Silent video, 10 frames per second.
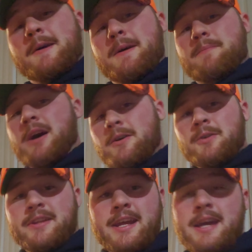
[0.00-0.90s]
my uncle
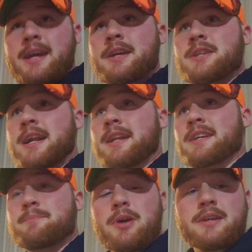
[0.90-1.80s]
today shot a nice
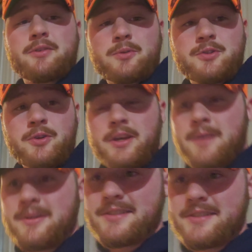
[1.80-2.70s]
buck, so we'll show you
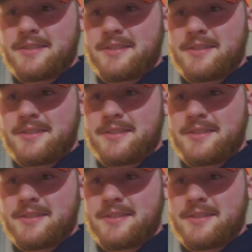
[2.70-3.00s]
him. He's a really,